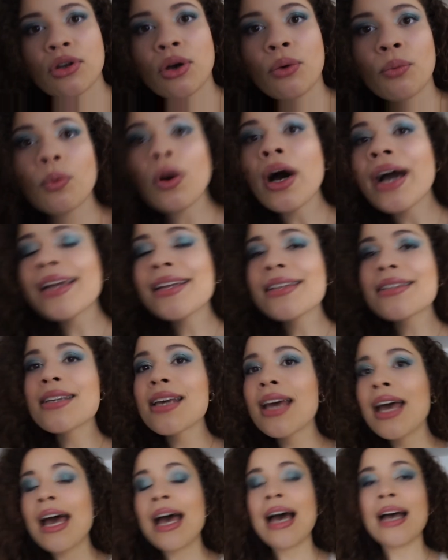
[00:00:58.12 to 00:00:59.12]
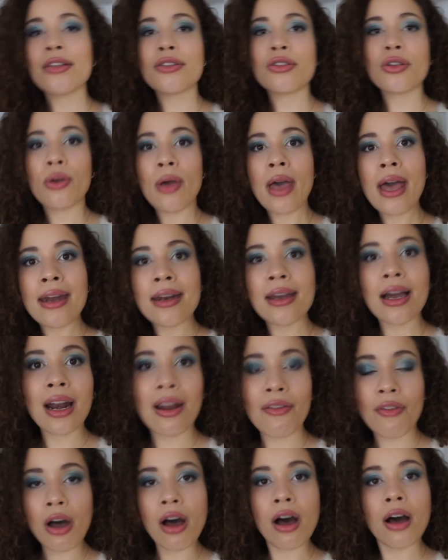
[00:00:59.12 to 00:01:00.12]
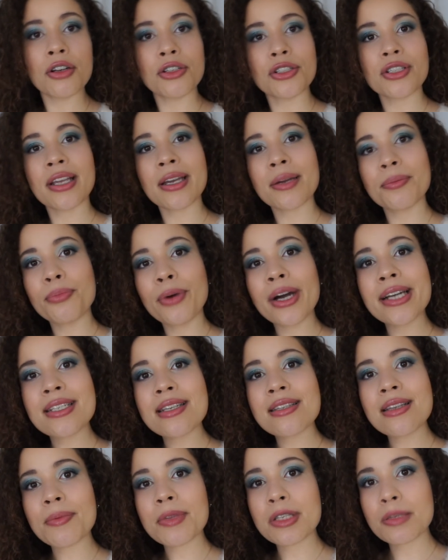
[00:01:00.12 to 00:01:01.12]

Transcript: are white, and so any kind of art just like brightens up the